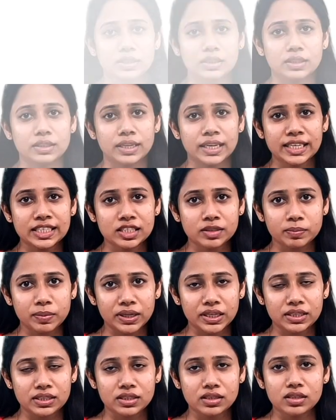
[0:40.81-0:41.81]
The next
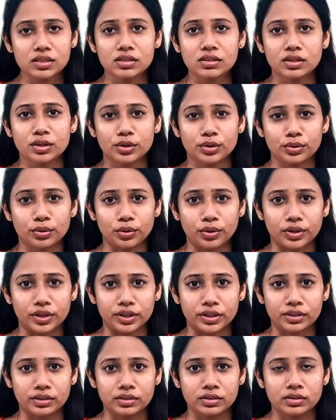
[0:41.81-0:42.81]
space is
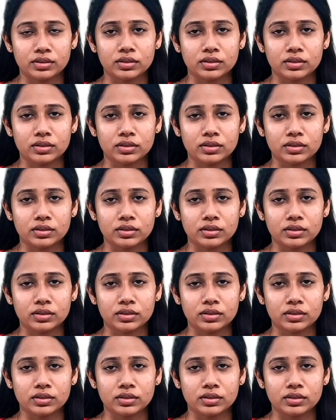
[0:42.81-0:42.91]
toilet.